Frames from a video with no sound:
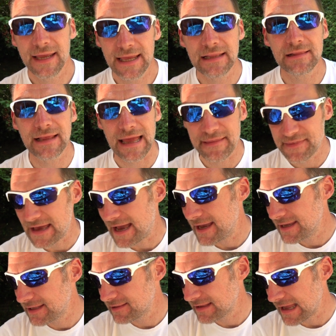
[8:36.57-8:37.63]
It'll get
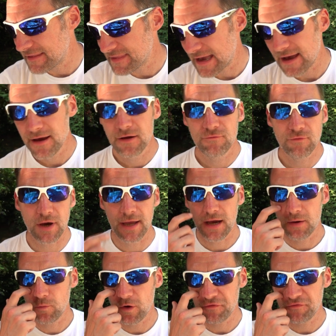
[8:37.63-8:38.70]
there. Right,
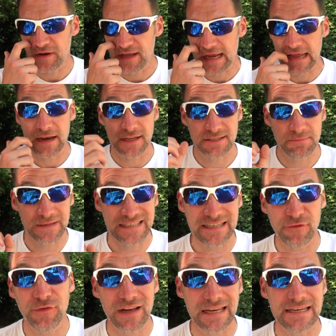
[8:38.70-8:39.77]
I'm waffling, and I
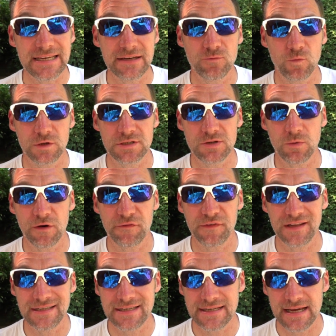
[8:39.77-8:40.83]
specifically didn't want to
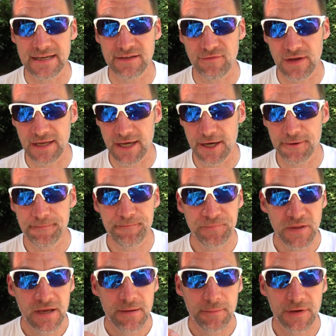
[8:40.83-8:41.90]
waffle in today's video
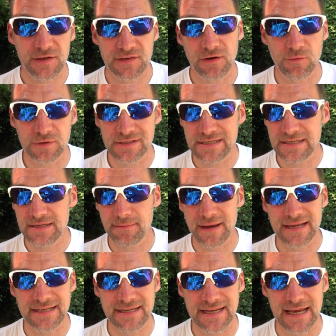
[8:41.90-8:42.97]
because I wanted to
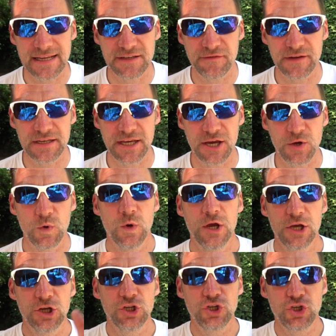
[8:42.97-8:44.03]
make today's video
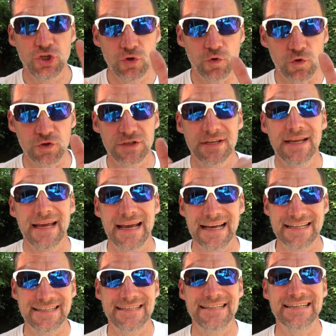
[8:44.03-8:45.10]
short
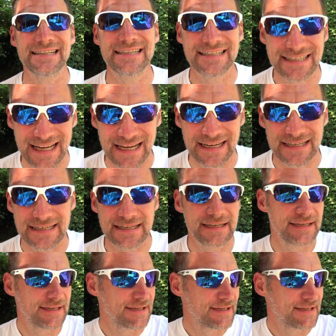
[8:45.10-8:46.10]
and succinct.